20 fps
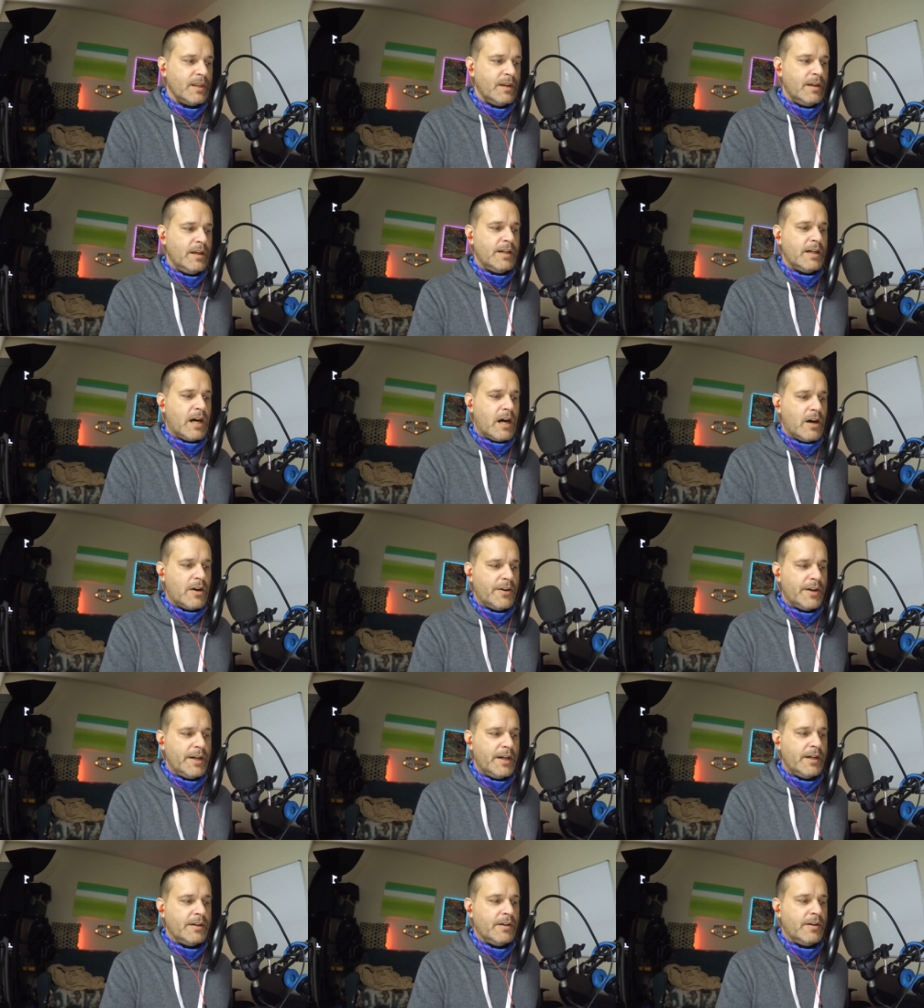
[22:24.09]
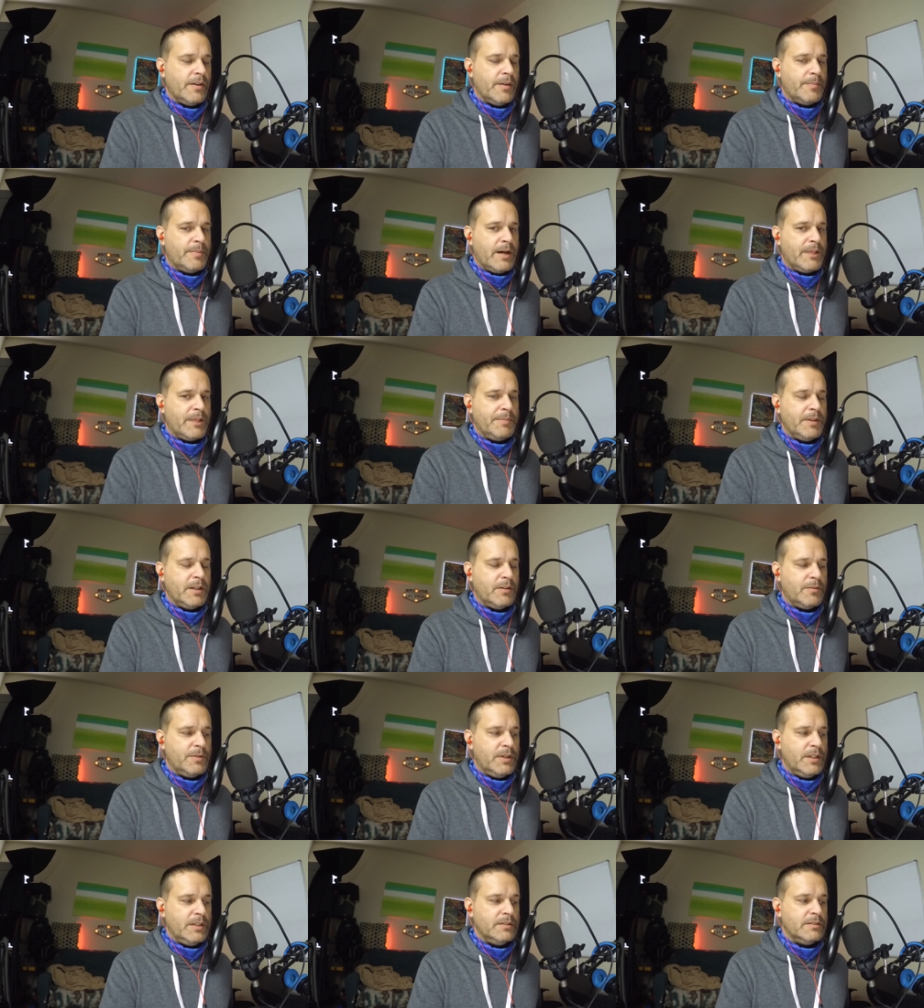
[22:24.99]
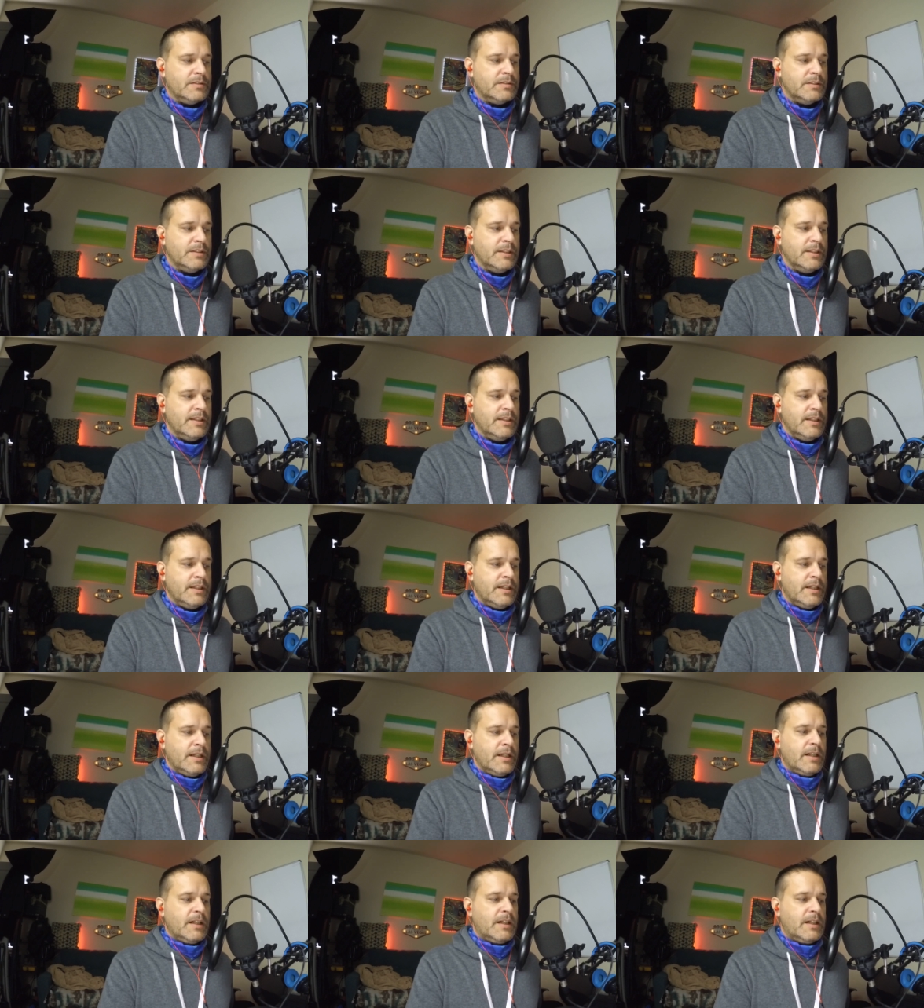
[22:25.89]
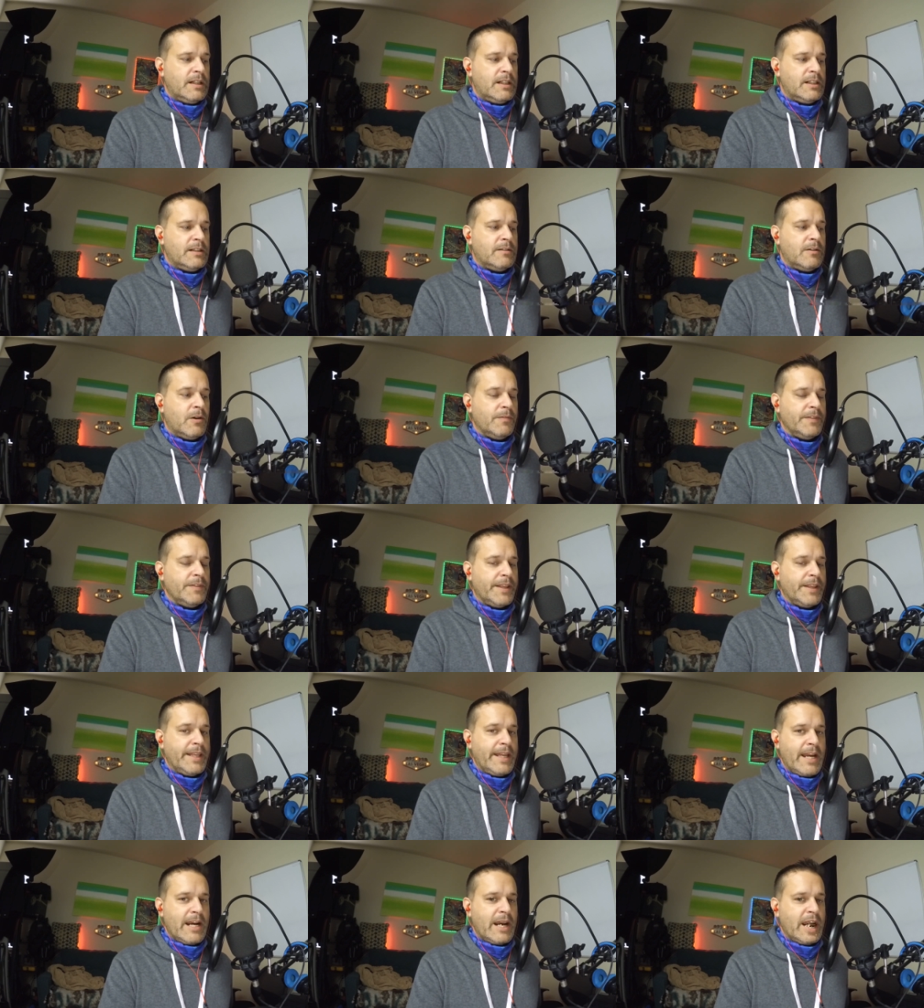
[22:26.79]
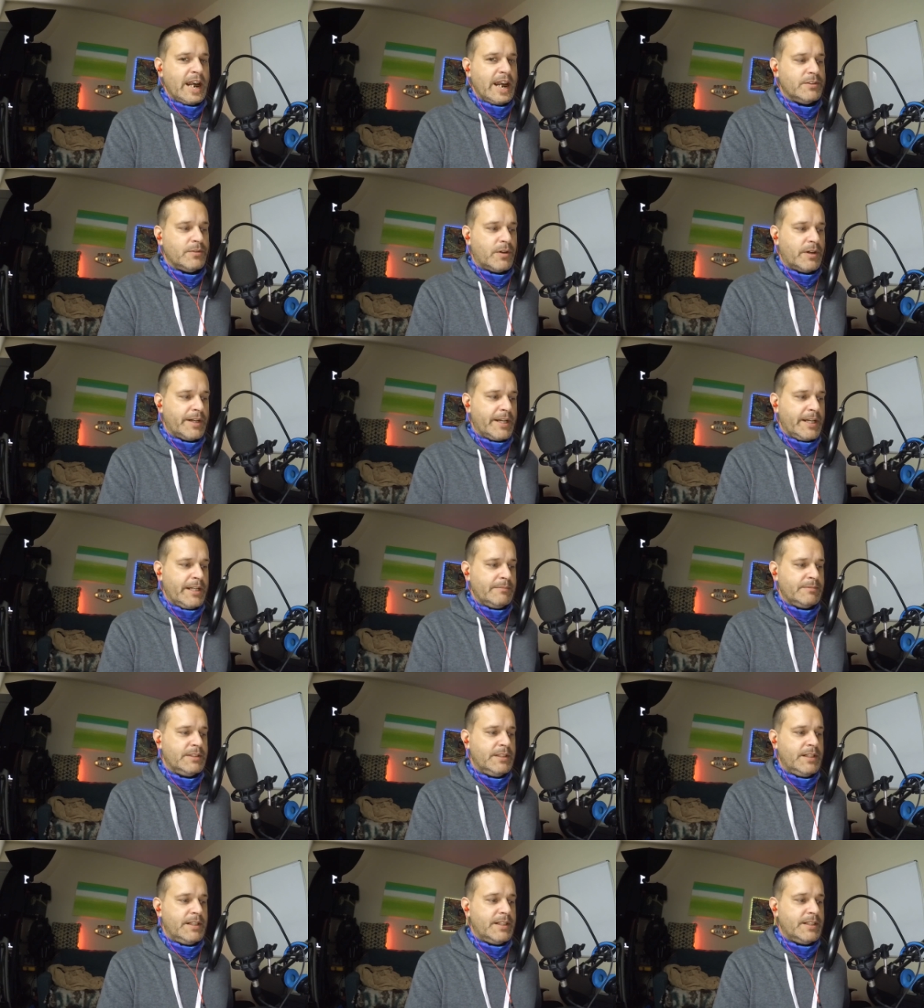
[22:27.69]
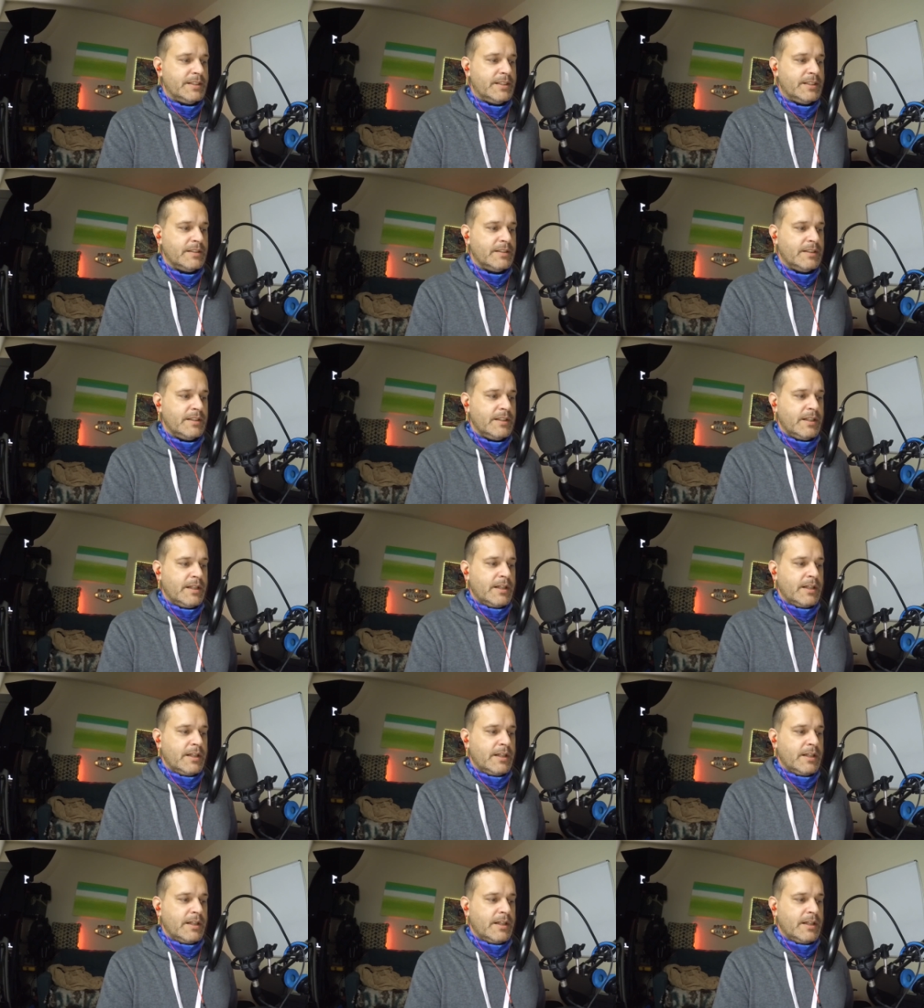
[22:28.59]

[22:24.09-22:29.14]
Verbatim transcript: And Aria and all the popular ones. Hopefully the M Resort keeps theirs.